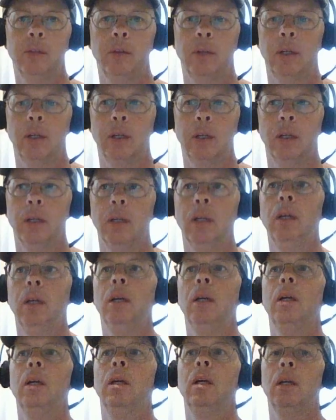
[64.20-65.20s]
thing
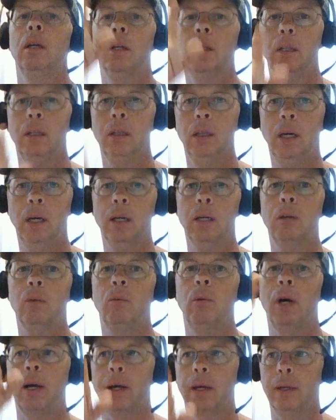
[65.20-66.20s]

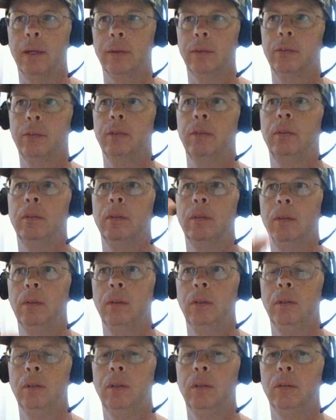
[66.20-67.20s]
clockwise.
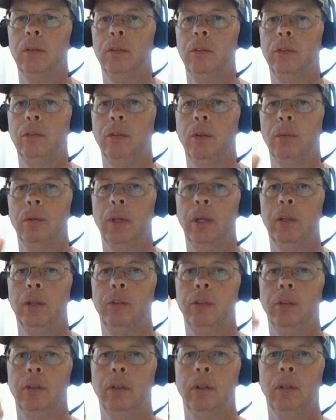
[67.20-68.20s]
So
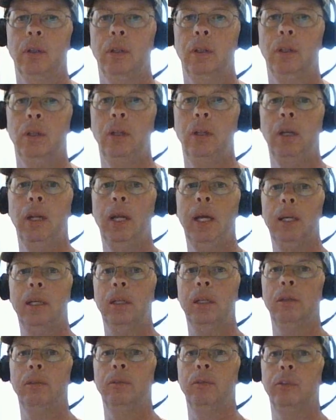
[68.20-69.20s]
that's a
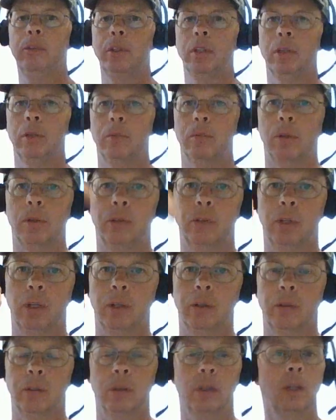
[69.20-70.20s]
negative Z
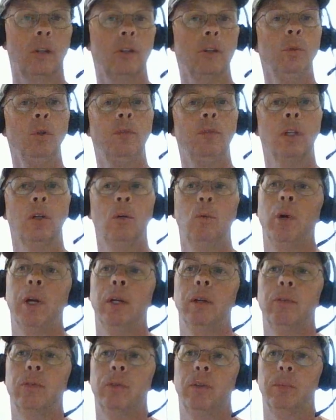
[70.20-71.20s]
rotation. That's moving
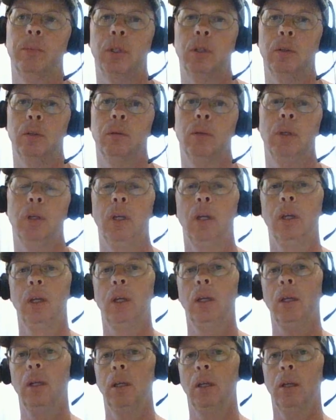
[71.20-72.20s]
away from you.
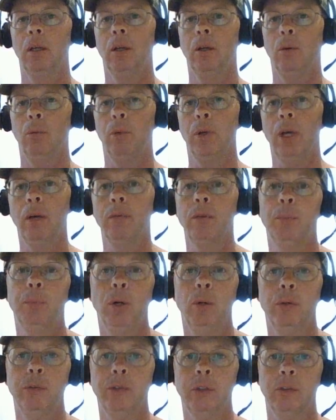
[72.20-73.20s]
We have
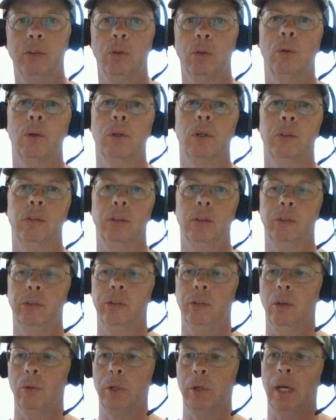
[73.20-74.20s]
opposing torques, and
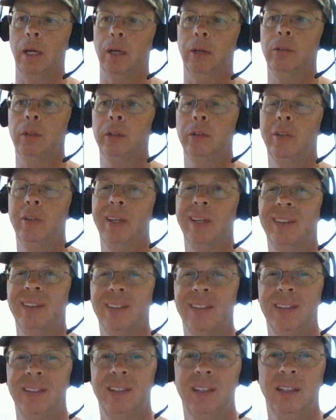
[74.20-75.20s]
so we actually take
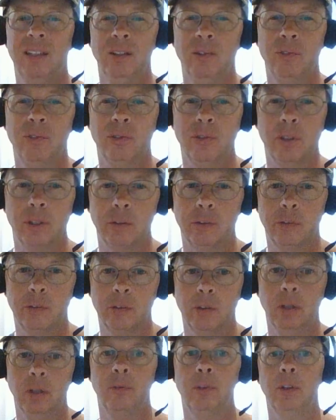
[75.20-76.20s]
the
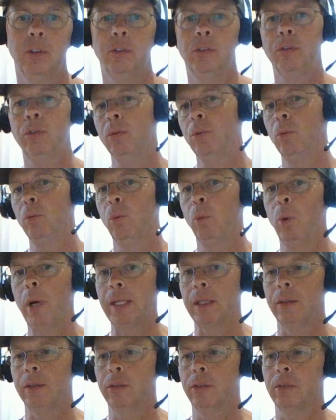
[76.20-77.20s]
difference of the two
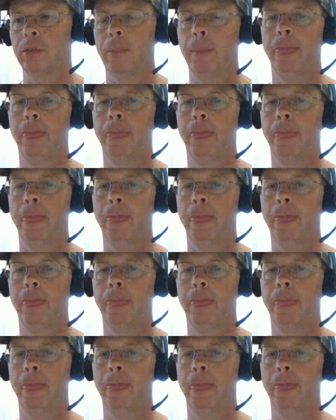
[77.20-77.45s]
weights.